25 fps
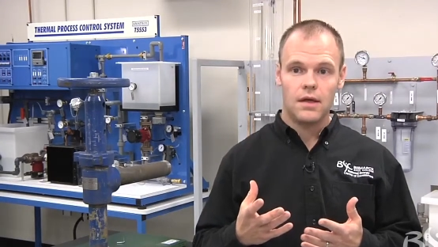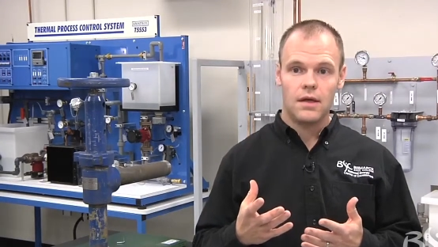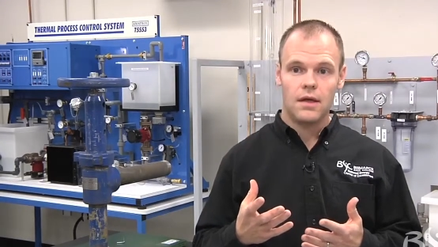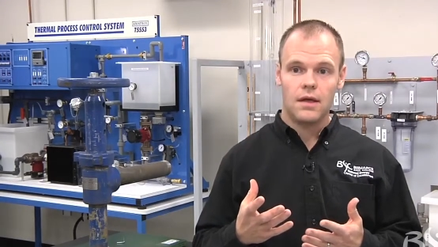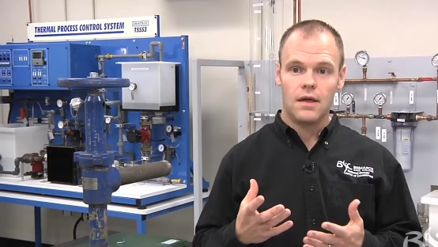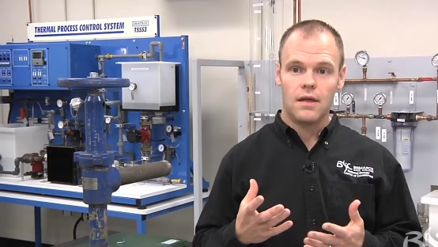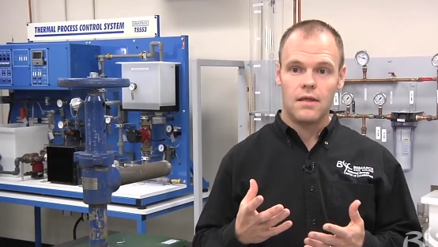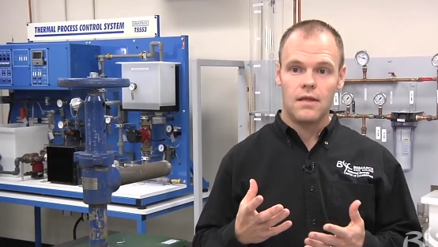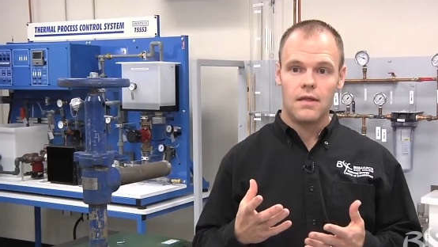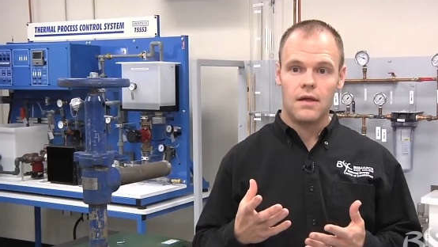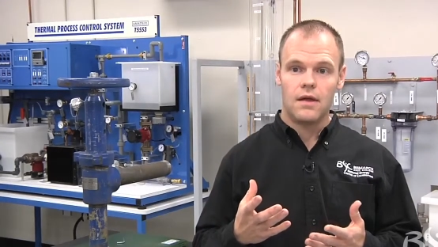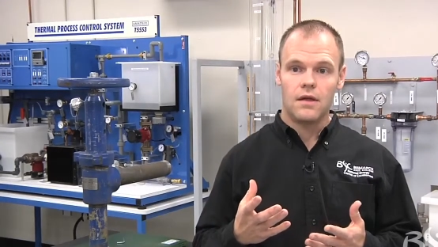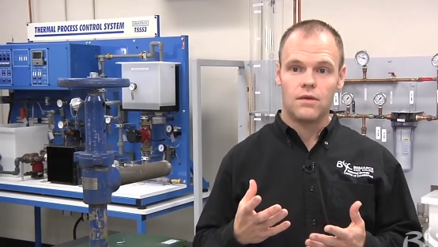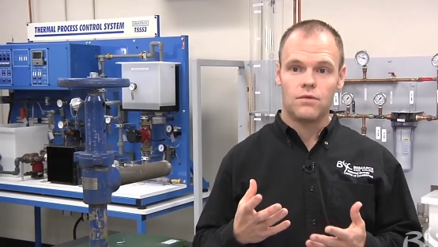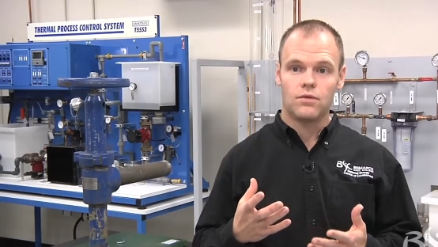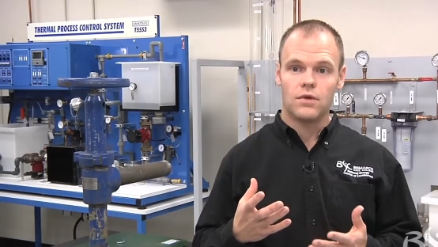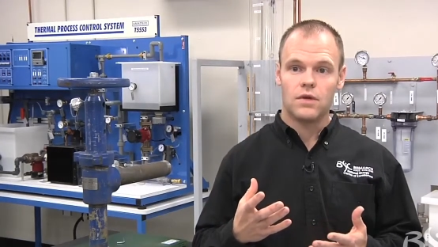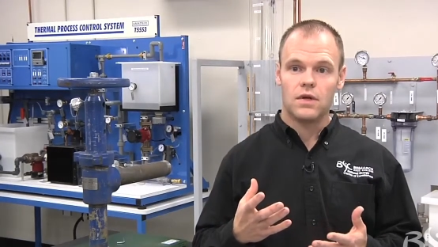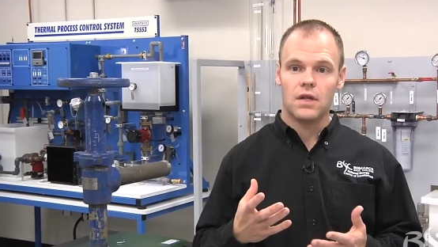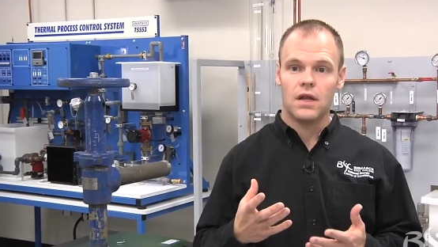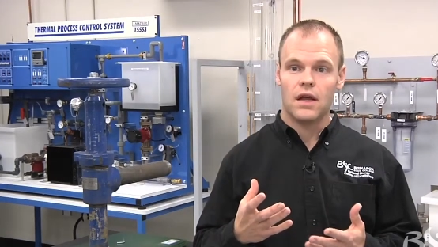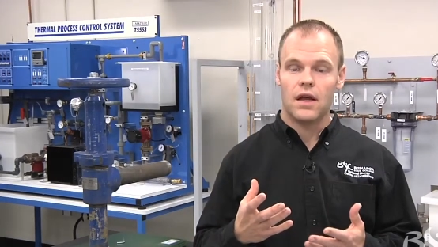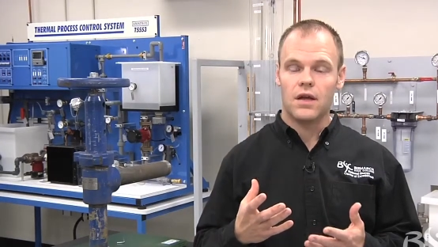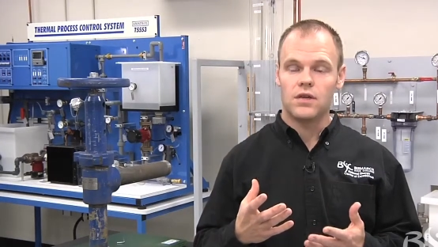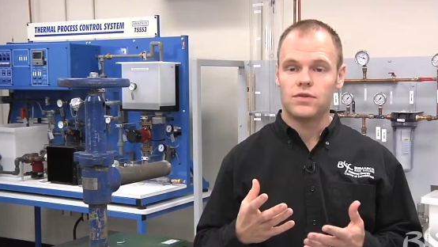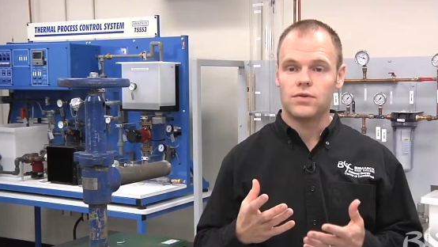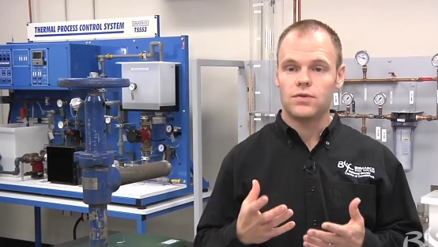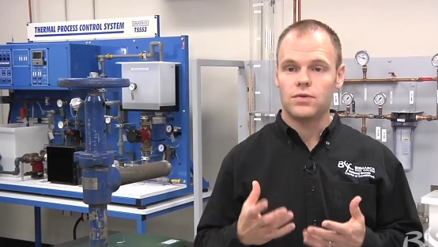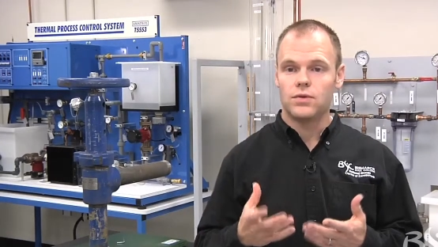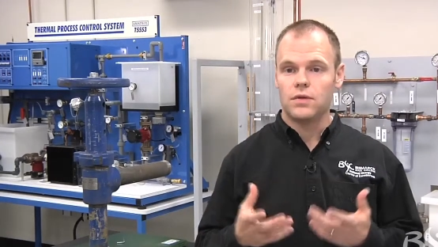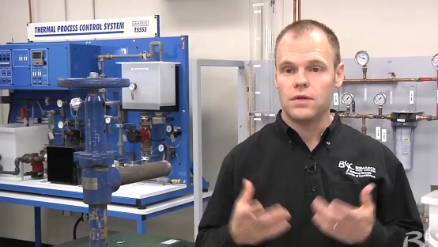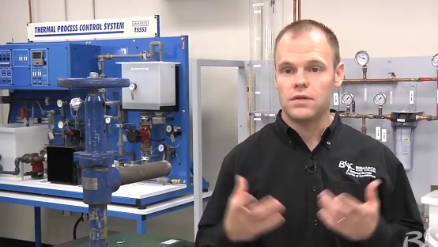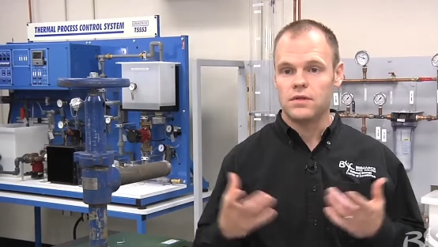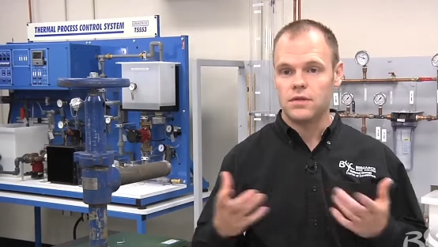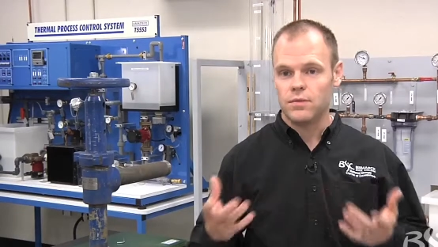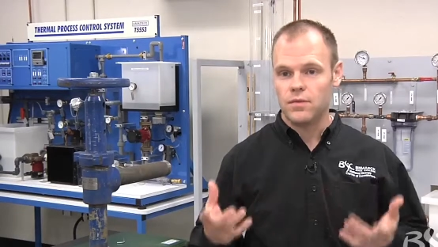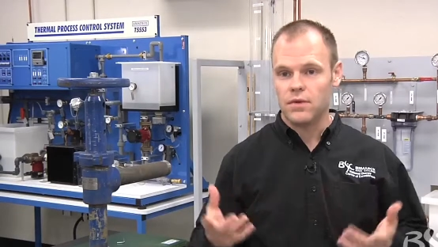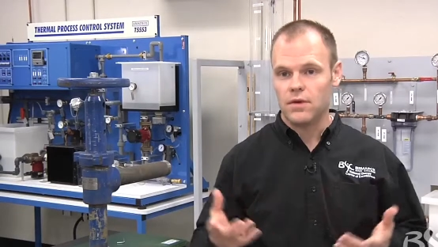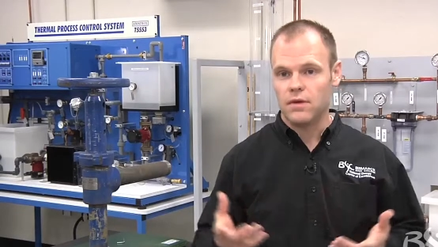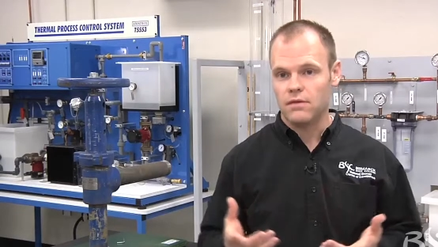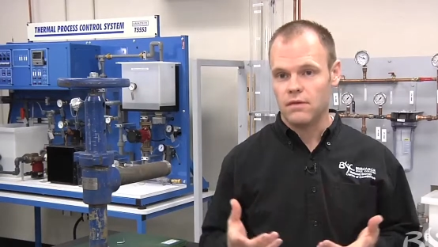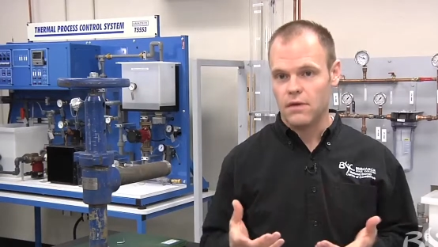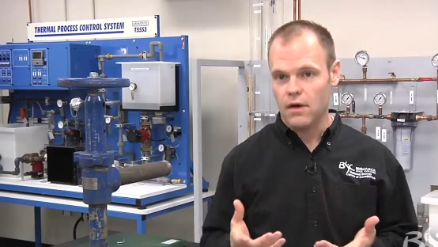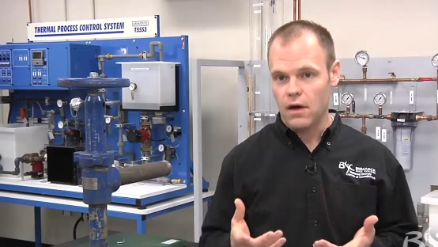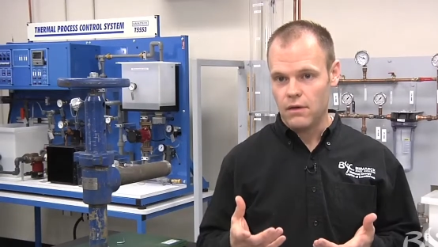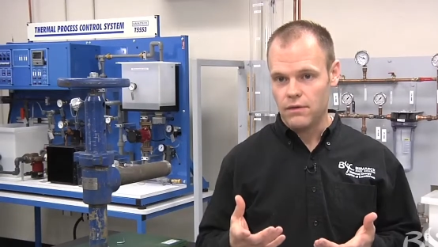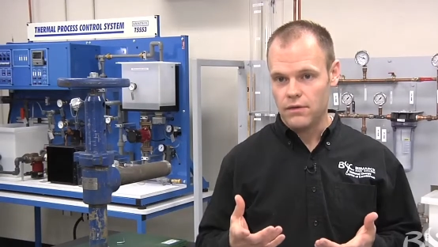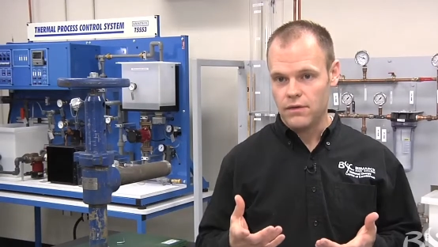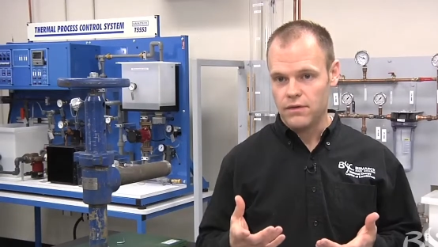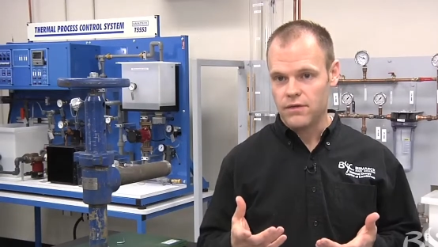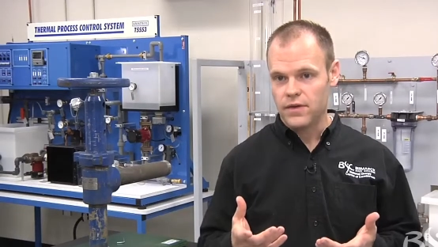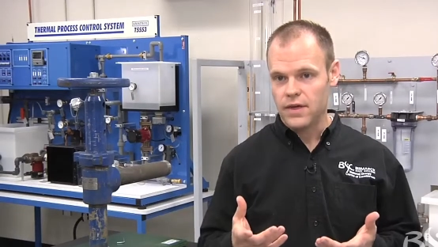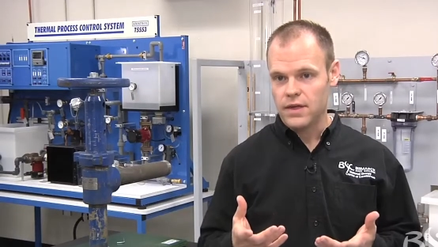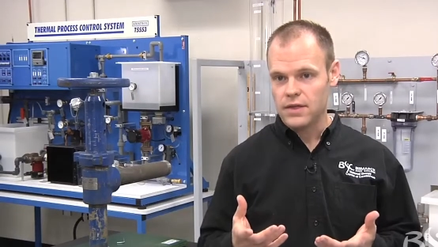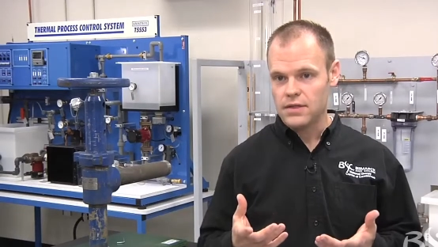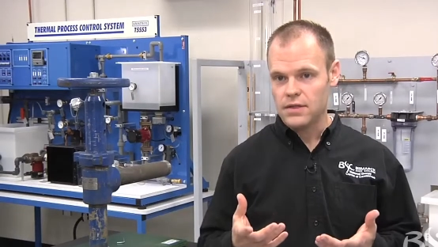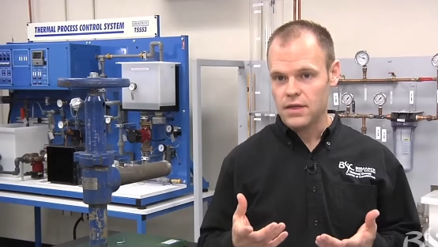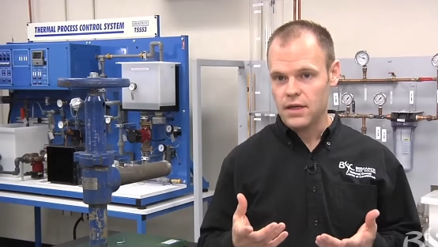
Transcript: and then realize who needs to be involved to fix